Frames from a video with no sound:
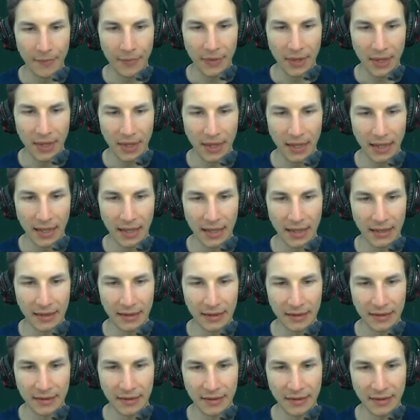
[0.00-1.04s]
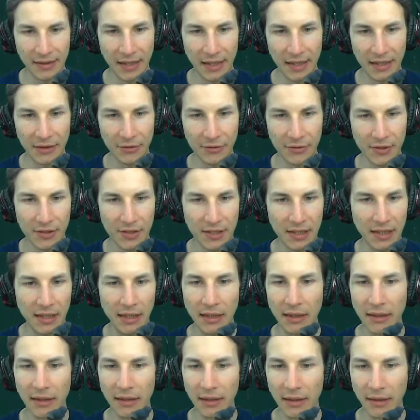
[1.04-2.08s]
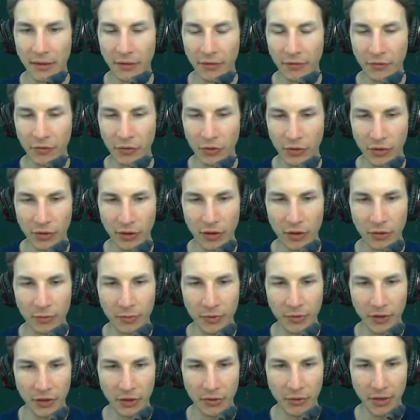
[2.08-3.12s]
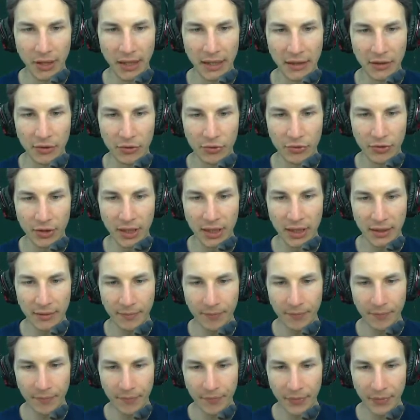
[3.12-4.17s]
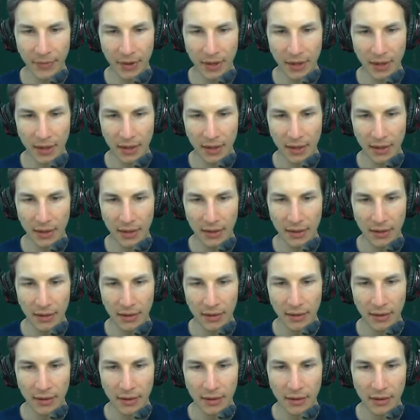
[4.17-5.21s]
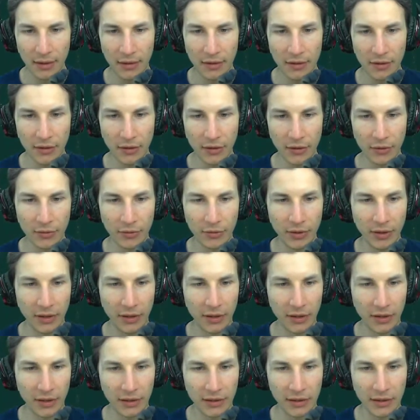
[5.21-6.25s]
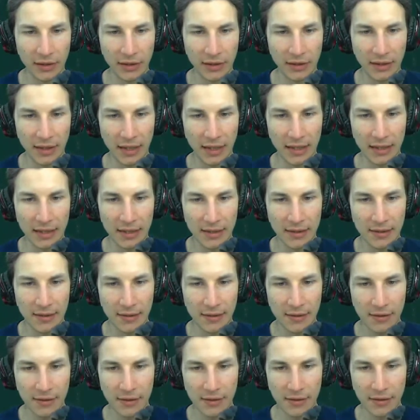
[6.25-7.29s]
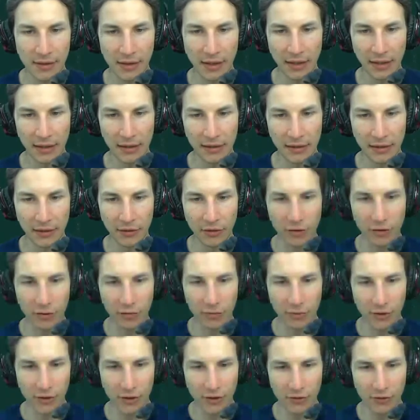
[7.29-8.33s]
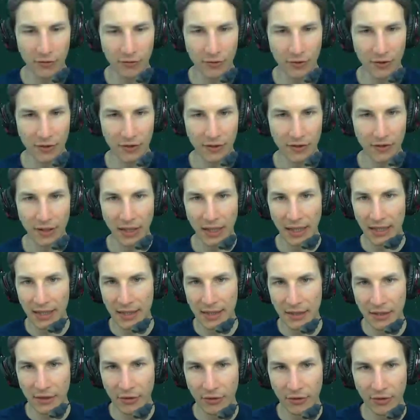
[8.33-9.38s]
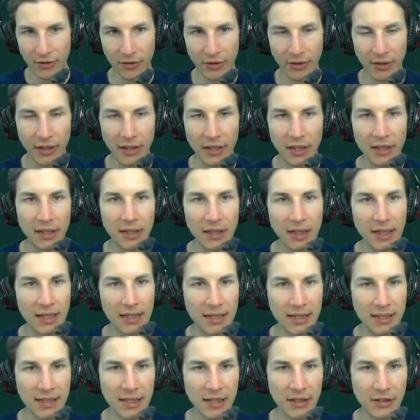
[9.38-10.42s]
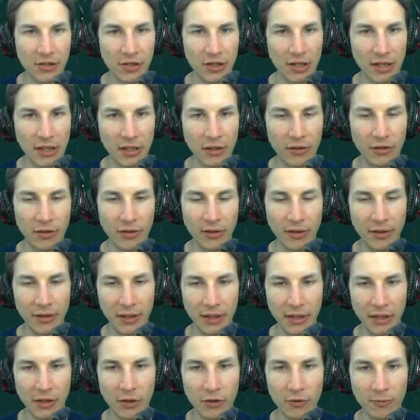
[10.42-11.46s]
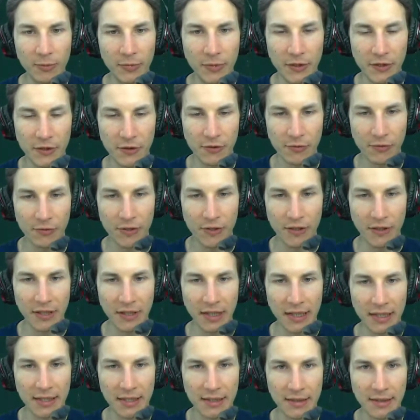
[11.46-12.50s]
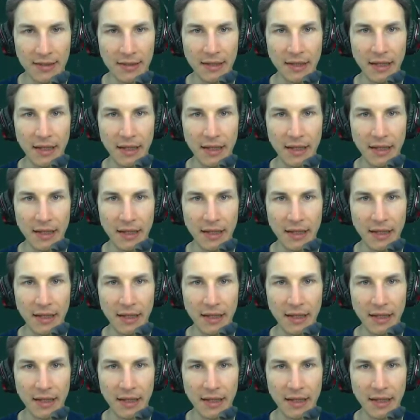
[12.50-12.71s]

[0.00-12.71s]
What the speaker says: and there you see the full openQA tree. So I can see tests, and in openSUSE there's essentially all the openSUSE tests that